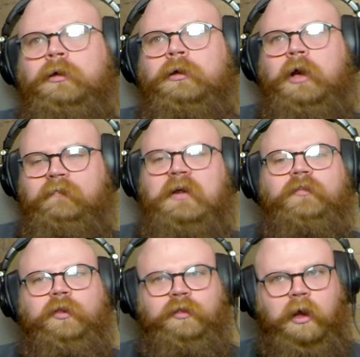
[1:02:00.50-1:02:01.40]
I've never
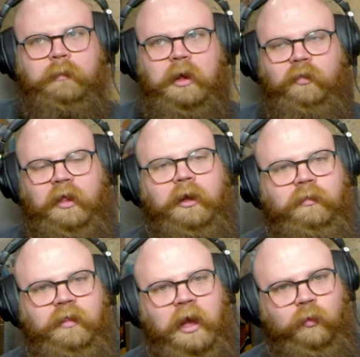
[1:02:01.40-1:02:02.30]
thought about that
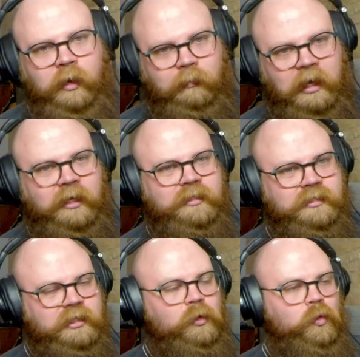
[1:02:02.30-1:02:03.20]
that way, but I can
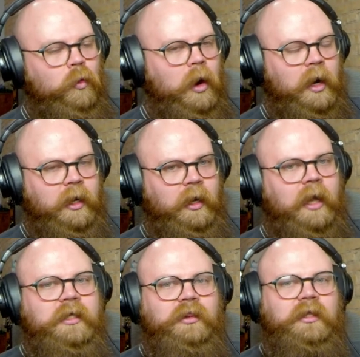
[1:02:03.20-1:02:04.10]
see why. I
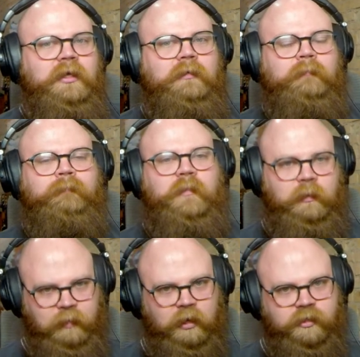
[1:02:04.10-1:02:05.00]
get the
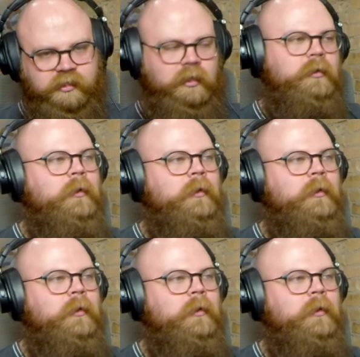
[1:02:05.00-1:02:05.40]
comparison.